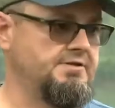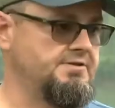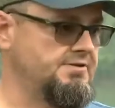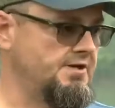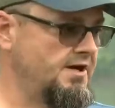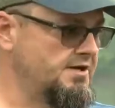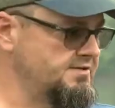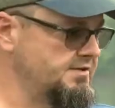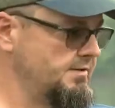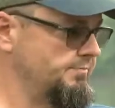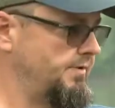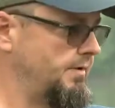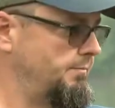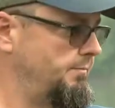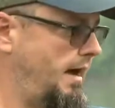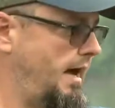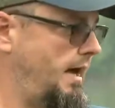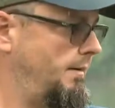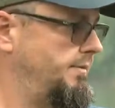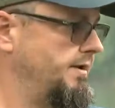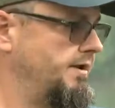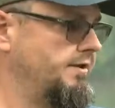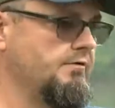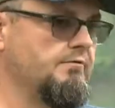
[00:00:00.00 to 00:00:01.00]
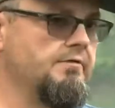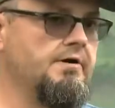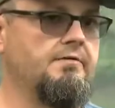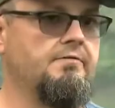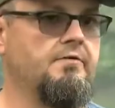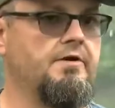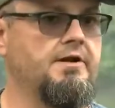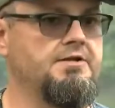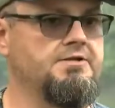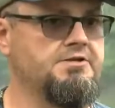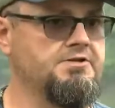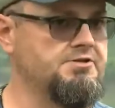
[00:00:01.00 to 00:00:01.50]
saw something bobbing in the
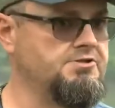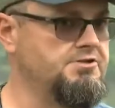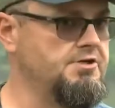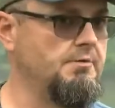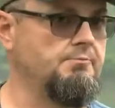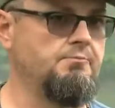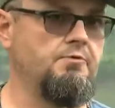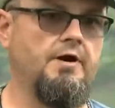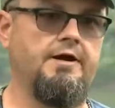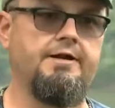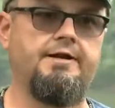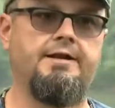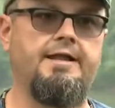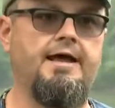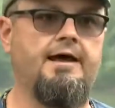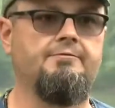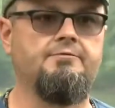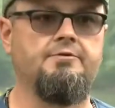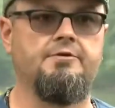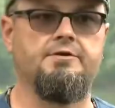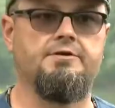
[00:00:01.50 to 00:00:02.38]
river and just jumped right in after